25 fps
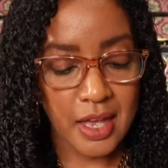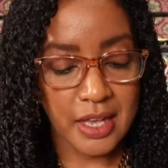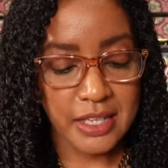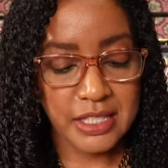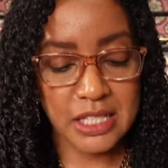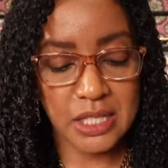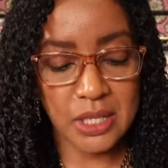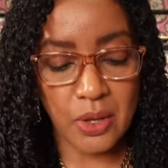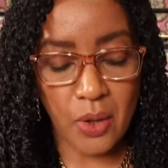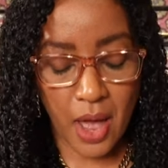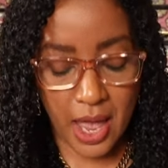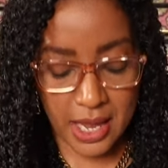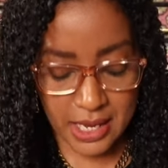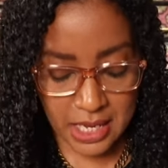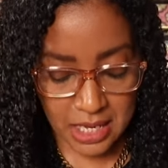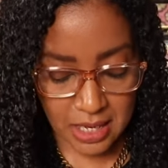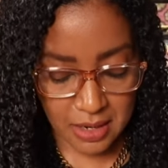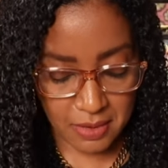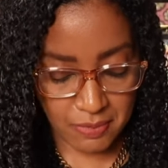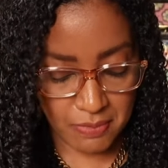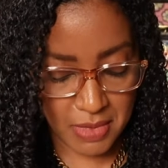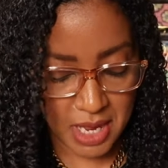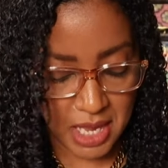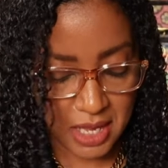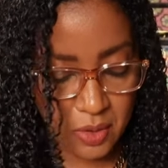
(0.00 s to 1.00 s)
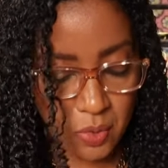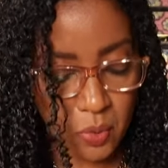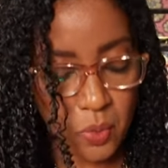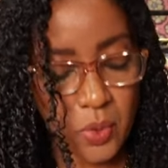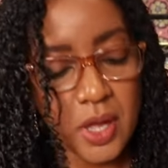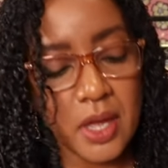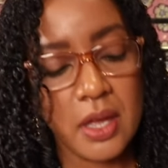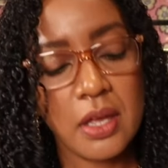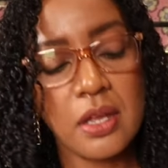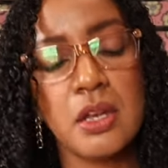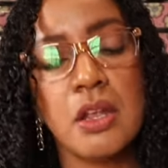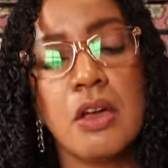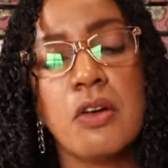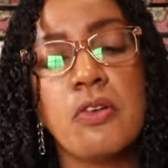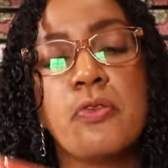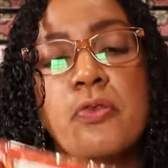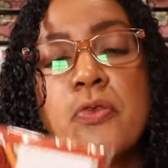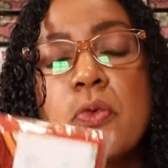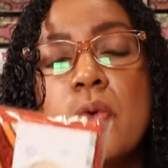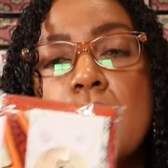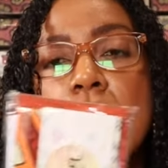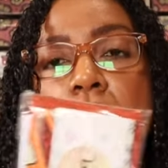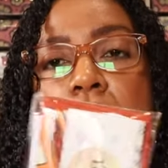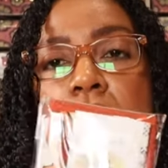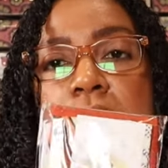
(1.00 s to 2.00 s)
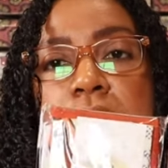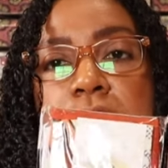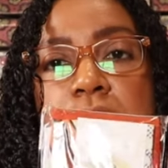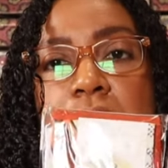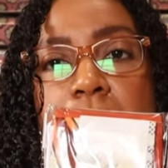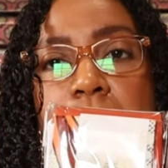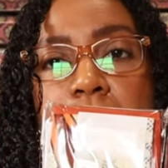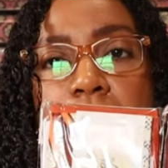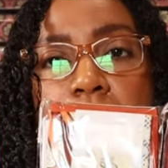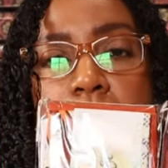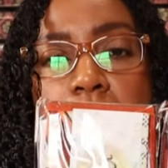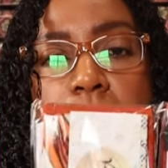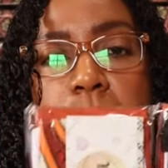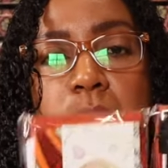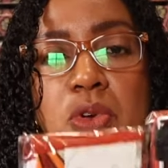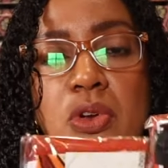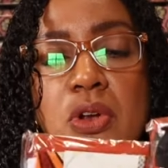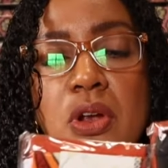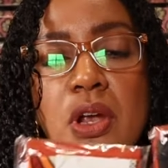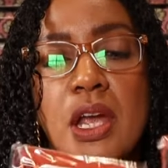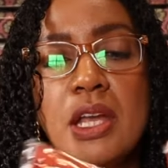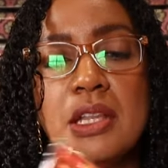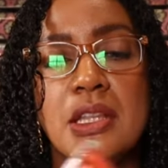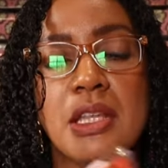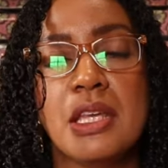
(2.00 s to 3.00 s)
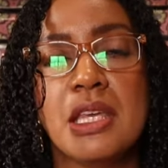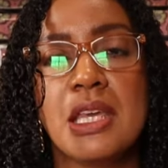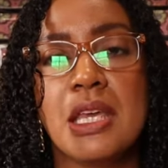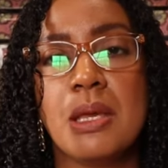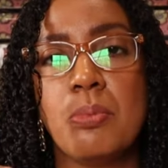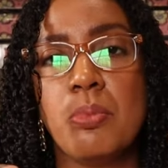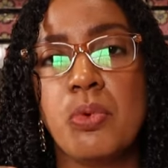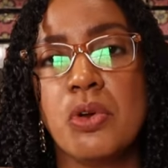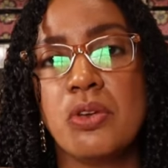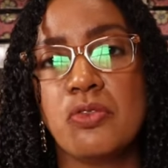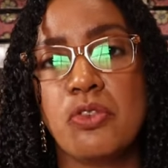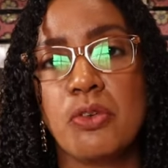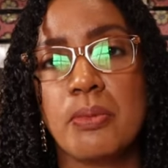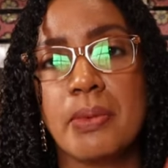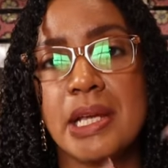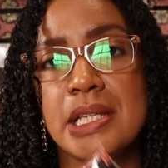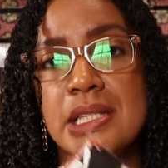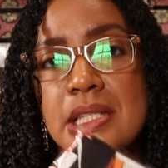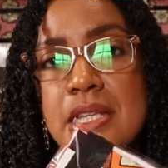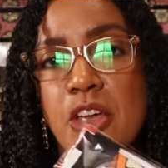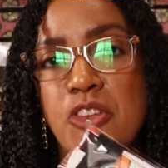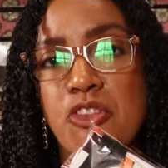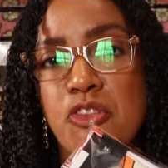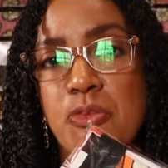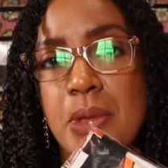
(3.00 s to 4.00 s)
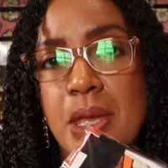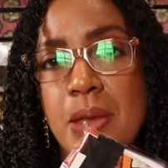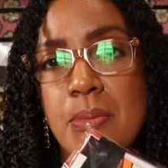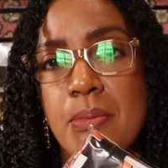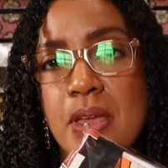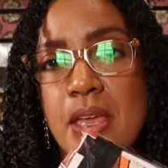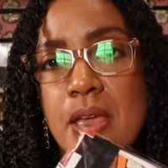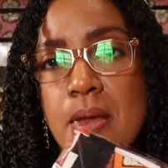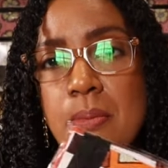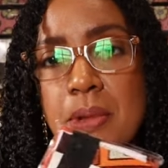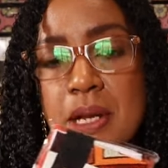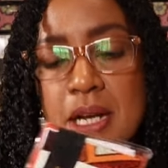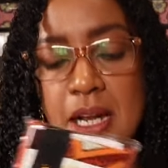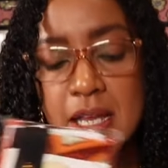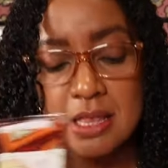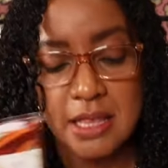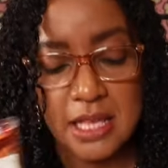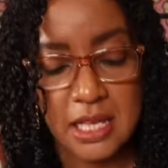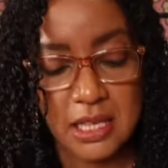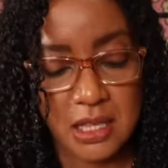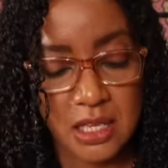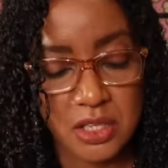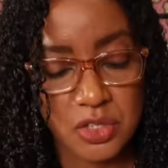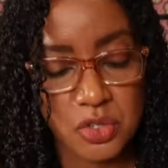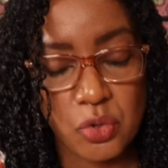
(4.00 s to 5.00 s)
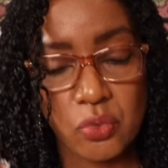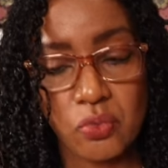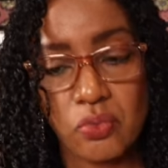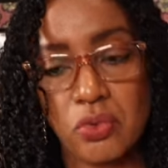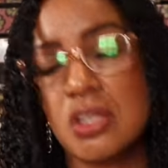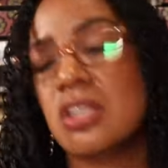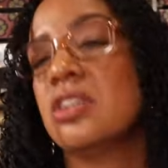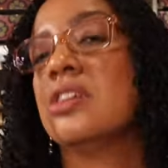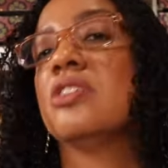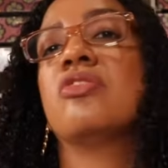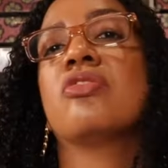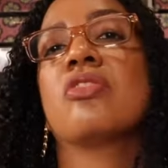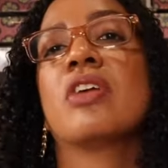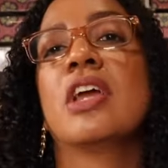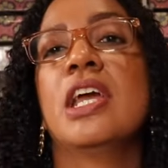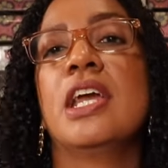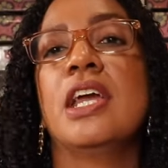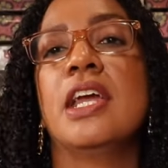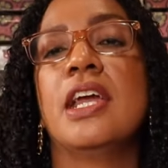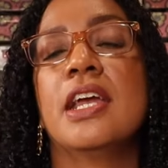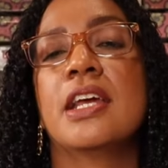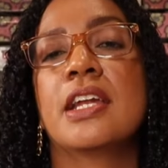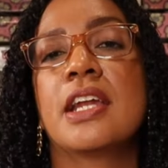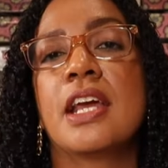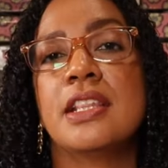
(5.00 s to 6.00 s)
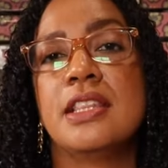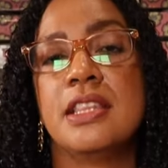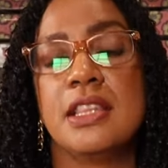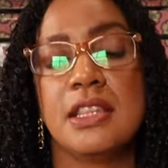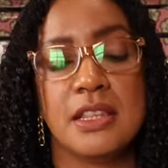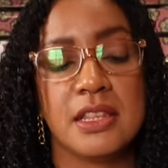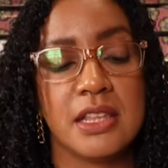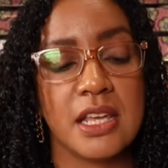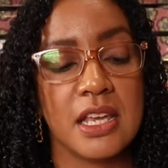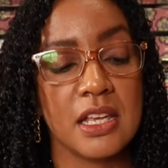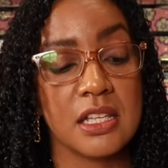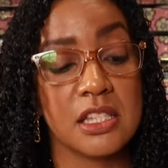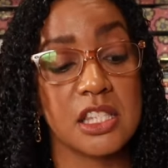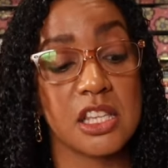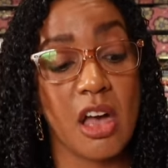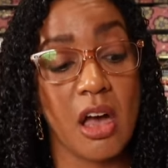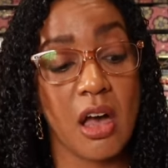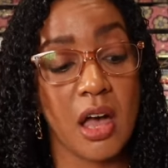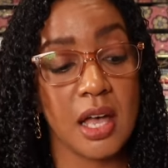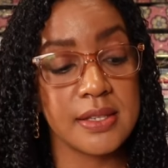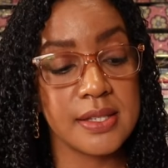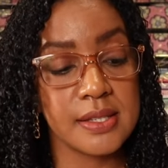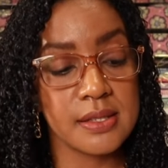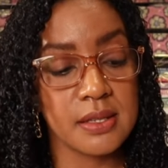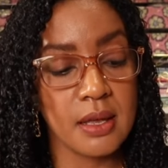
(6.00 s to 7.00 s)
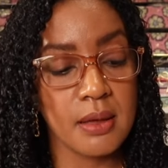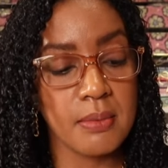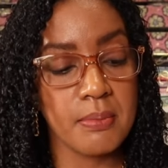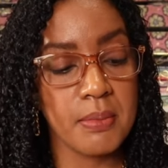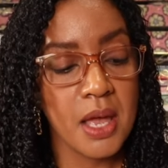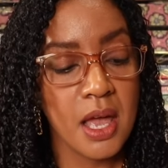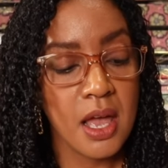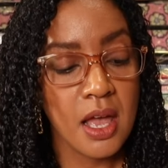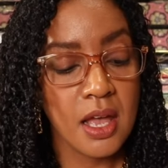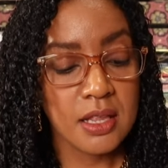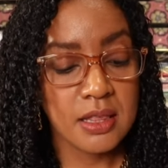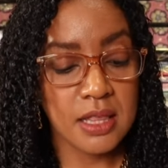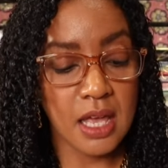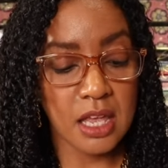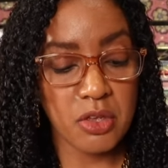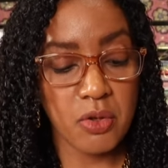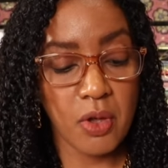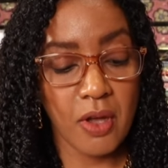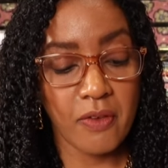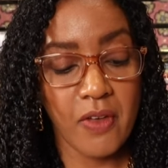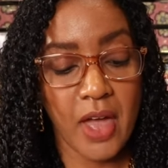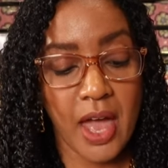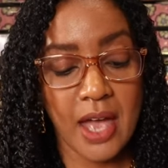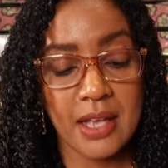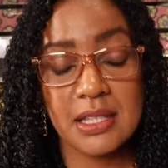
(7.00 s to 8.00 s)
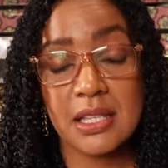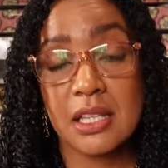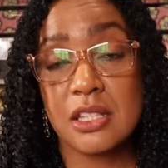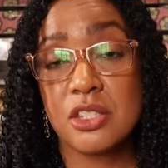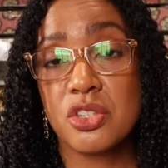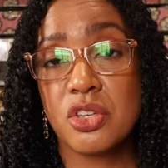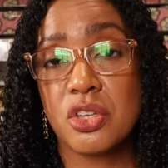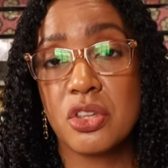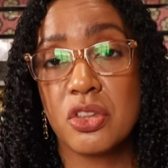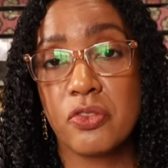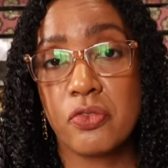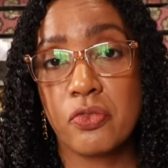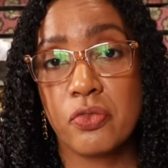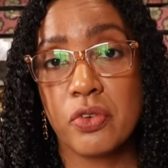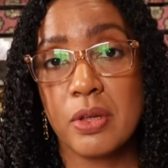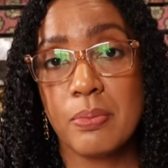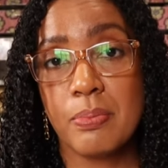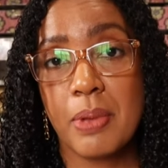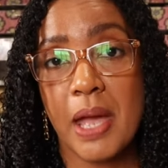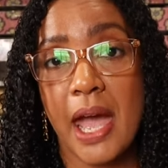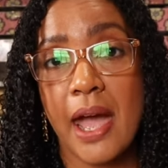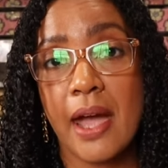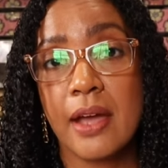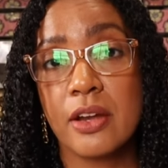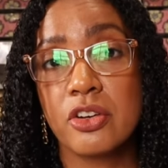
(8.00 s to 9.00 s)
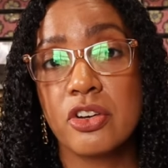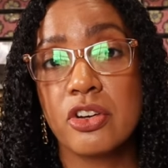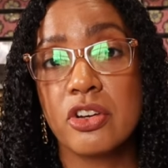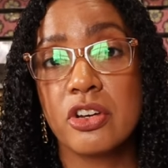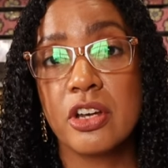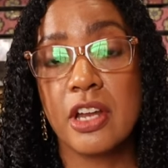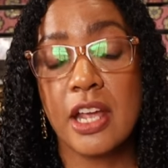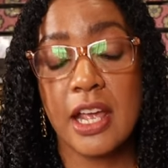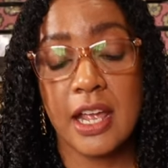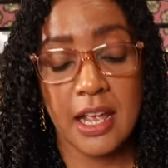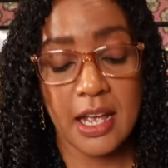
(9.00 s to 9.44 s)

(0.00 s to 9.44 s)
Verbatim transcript: So I can make one for a family member and then keep one for myself maybe. But I think these are really great, and I think it's awesome that you have access to the free pattern.